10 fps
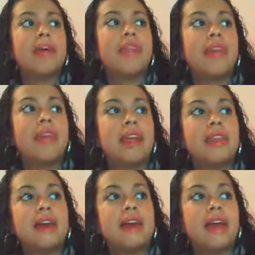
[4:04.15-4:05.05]
And
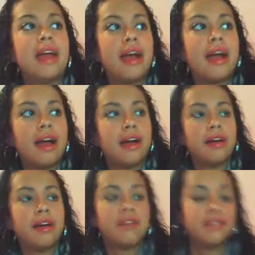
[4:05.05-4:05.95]
then I
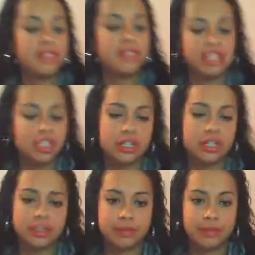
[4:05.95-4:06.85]
have, this is
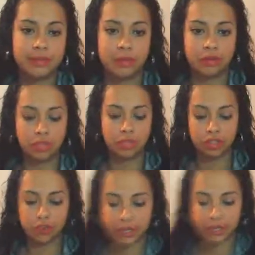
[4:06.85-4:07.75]
just, I don't know, just
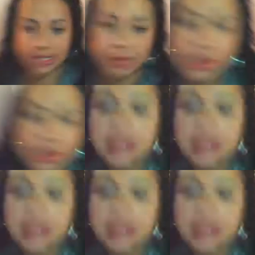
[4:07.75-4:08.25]
a quick tip.